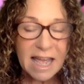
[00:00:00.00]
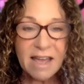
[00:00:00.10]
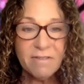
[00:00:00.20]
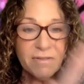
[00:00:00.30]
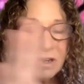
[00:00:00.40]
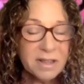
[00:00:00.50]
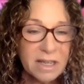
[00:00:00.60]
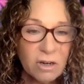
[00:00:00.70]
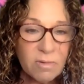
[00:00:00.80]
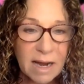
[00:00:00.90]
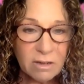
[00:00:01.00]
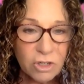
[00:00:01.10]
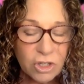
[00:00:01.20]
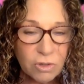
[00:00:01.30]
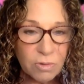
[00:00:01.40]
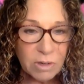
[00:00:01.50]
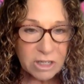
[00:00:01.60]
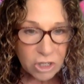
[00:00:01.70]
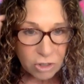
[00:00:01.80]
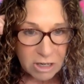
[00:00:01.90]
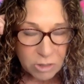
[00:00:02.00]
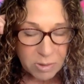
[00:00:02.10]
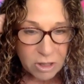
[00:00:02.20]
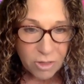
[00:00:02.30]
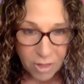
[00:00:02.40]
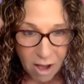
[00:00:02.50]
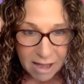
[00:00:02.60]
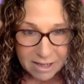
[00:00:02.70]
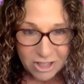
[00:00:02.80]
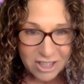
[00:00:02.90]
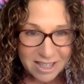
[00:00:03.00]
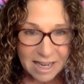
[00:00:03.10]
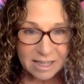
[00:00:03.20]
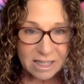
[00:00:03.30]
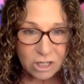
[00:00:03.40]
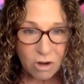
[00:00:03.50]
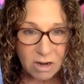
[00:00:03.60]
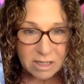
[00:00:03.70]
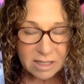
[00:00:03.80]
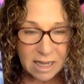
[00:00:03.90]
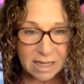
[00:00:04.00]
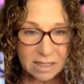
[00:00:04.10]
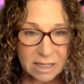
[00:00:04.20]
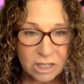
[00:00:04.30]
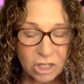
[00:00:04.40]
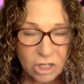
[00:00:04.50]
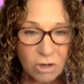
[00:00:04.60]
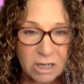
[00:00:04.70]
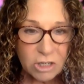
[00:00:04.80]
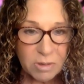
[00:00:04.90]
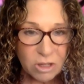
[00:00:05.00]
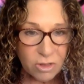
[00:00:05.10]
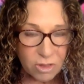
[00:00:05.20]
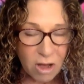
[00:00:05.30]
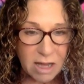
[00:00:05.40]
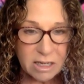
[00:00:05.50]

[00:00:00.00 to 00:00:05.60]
everything around you, it starts with the thought, just like this card says. It starts with the thought.